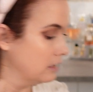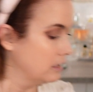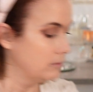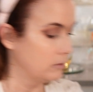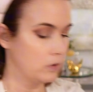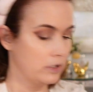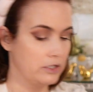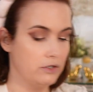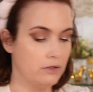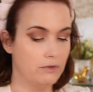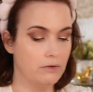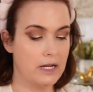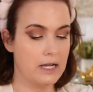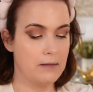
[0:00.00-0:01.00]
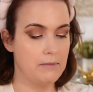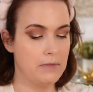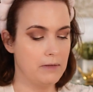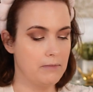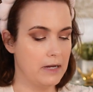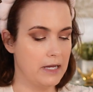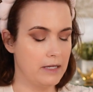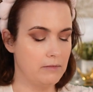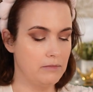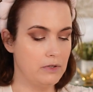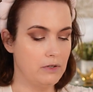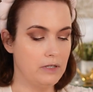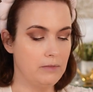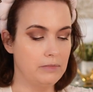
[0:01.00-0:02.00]
I'm going to grab my
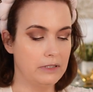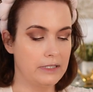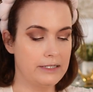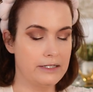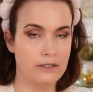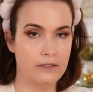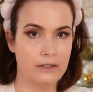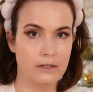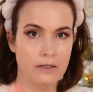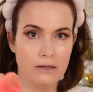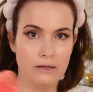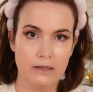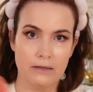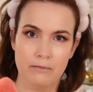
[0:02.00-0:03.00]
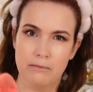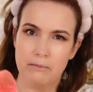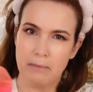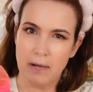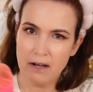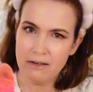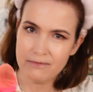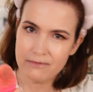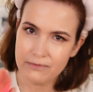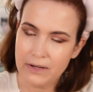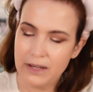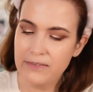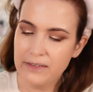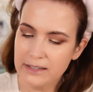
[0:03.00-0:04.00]
Beauty Blender puff.
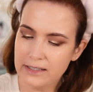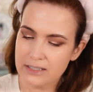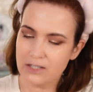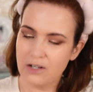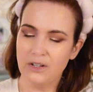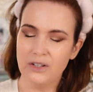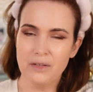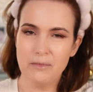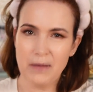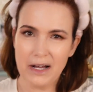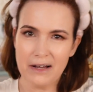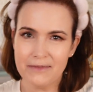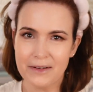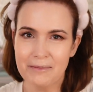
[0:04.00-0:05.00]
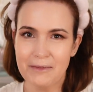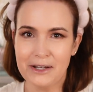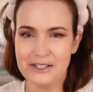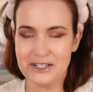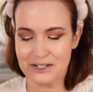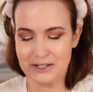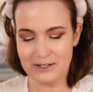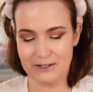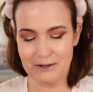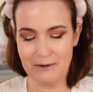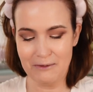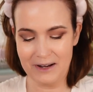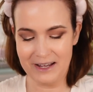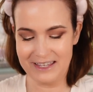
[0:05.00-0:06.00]
I think it's called a puff. I'm not sure
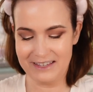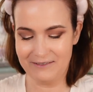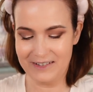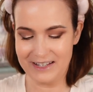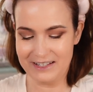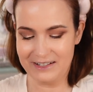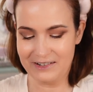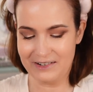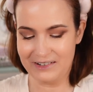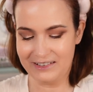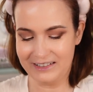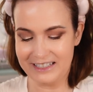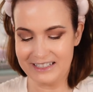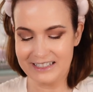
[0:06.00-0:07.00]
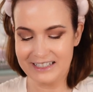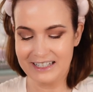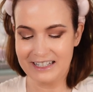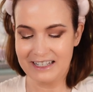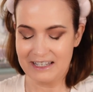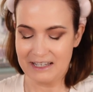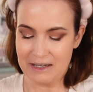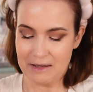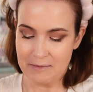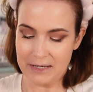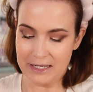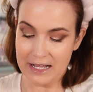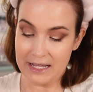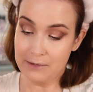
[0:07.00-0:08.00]
what you call it.
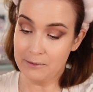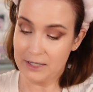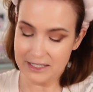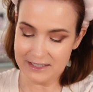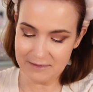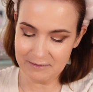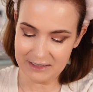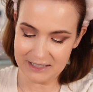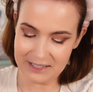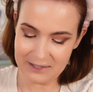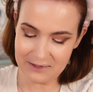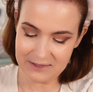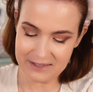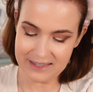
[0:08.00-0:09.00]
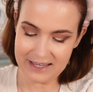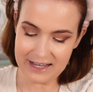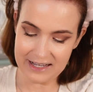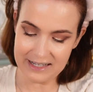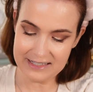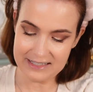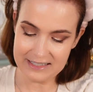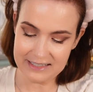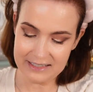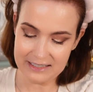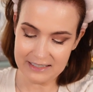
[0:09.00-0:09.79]
But anyways, I'm going to use that.